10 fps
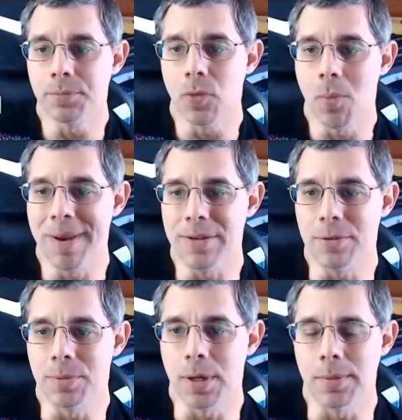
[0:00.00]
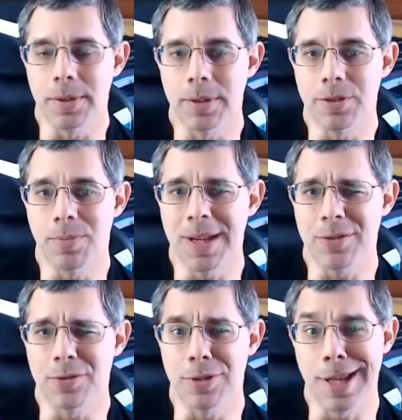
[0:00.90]
basil probably because
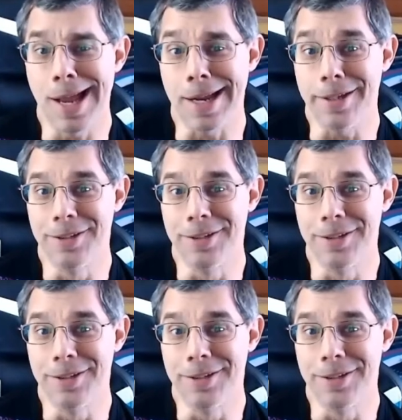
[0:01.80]
basil's the guy.